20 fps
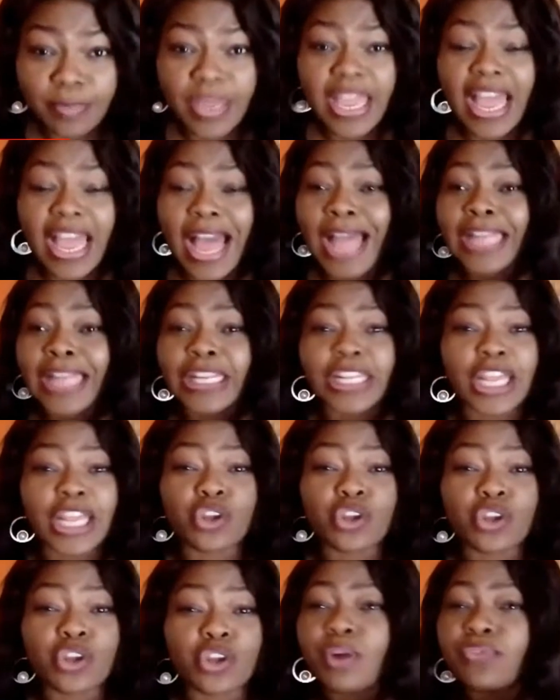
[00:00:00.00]
and a
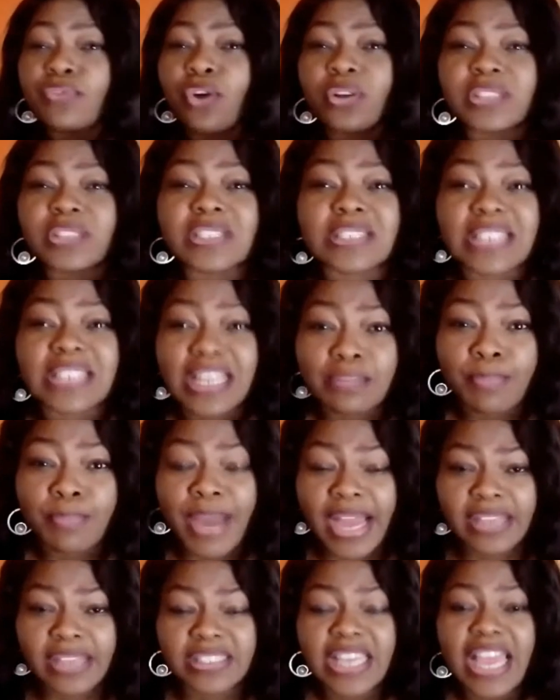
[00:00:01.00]
number of other
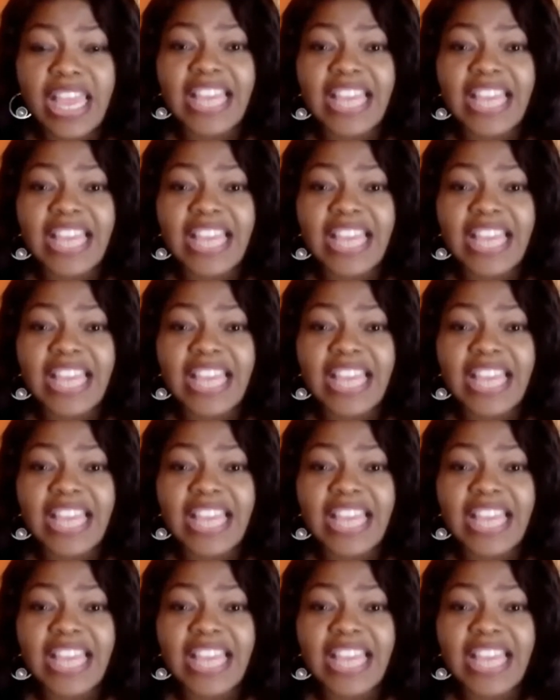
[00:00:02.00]
setbacks,